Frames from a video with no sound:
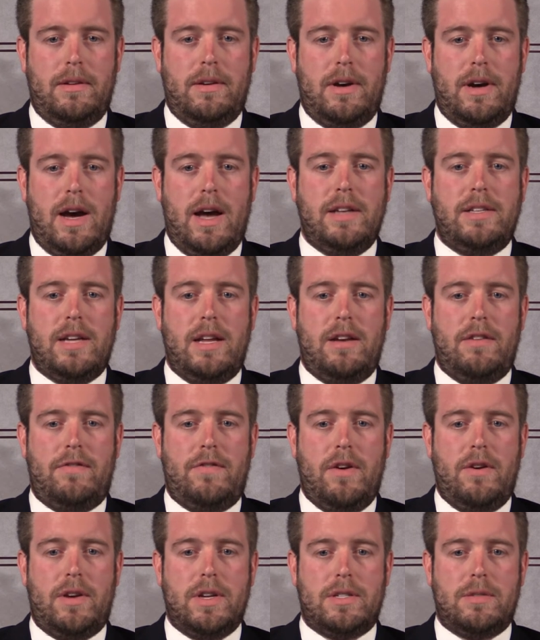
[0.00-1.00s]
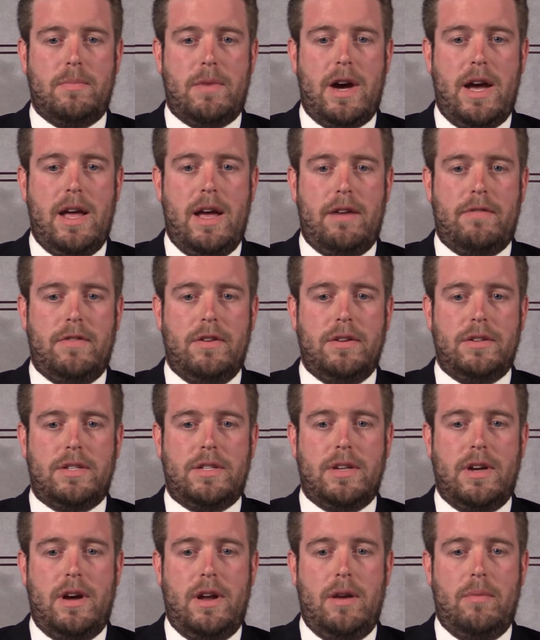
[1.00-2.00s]
I tend to focus my
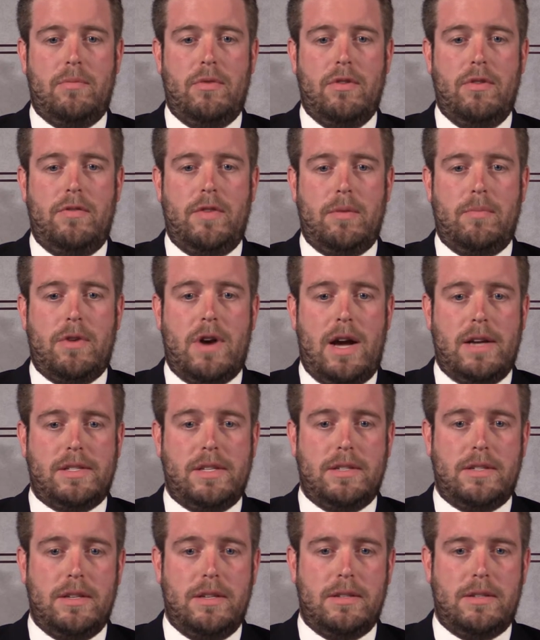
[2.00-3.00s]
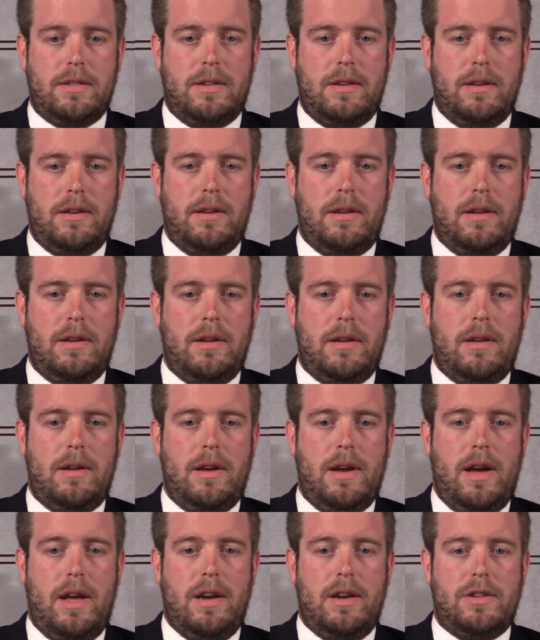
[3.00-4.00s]
efforts on improving processes
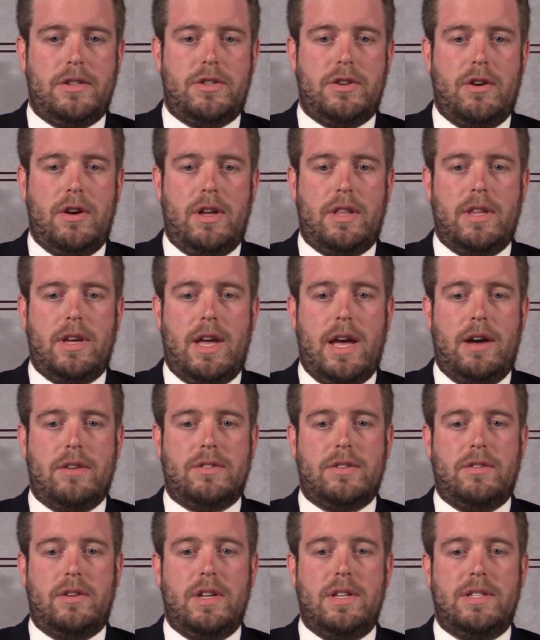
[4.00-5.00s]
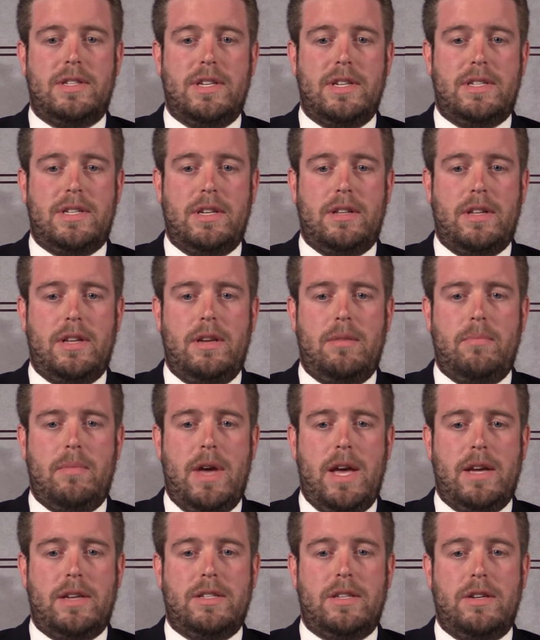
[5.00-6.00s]
and ensuring the council consistently
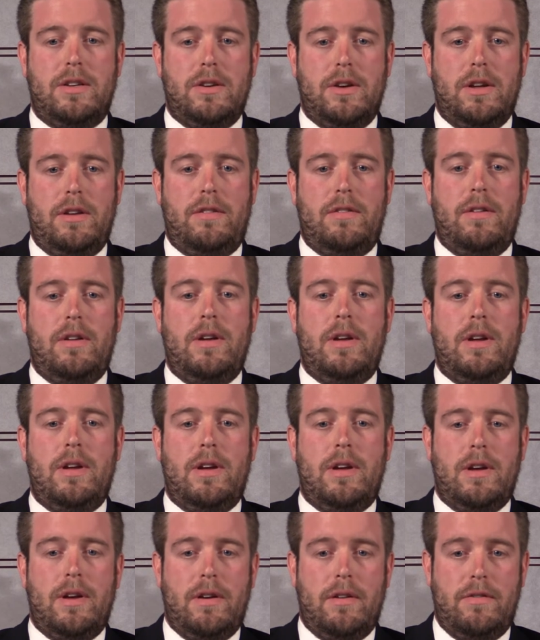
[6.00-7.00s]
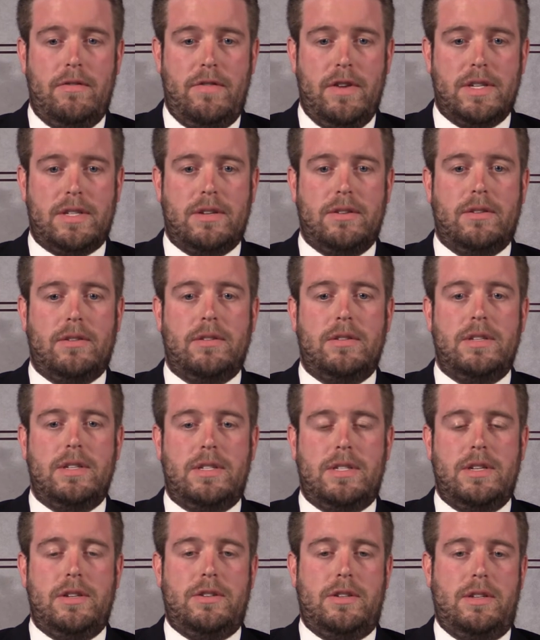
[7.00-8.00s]
makes good fiscal
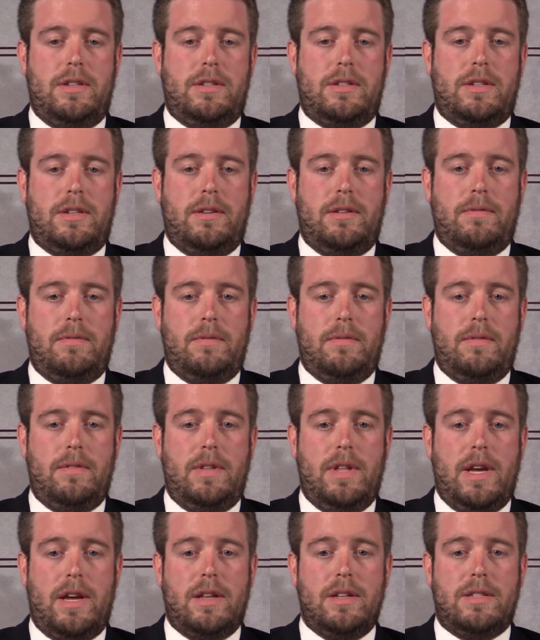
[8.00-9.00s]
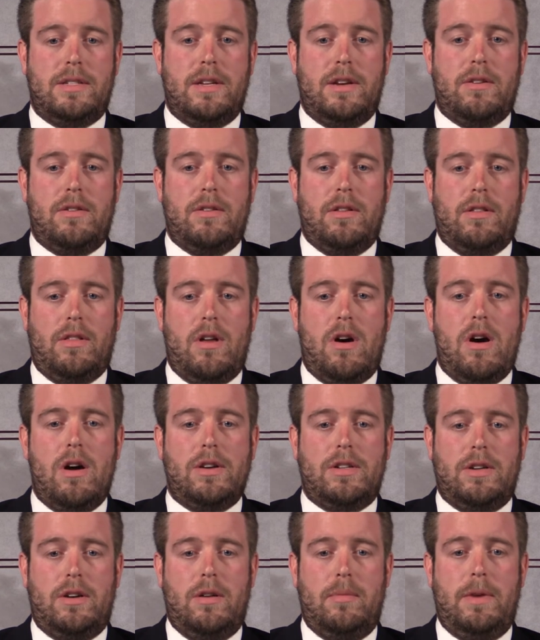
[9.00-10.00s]
decisions that consider the
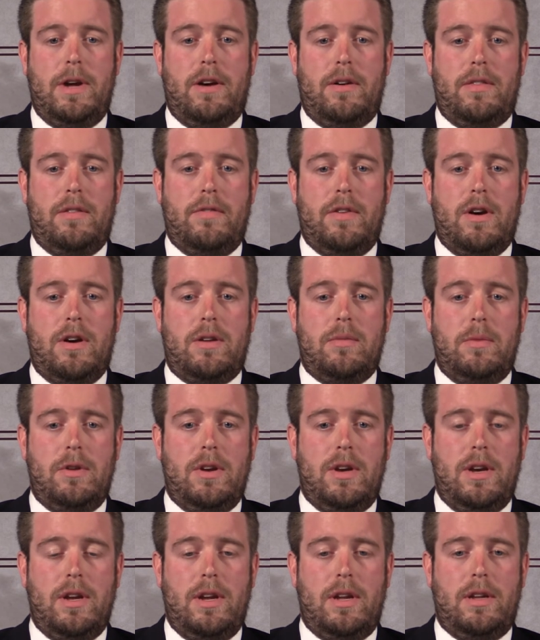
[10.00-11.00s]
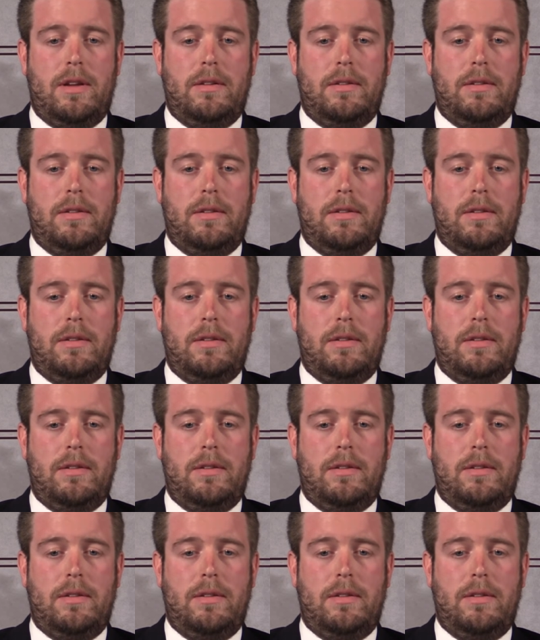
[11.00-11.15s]
long-term health of our community.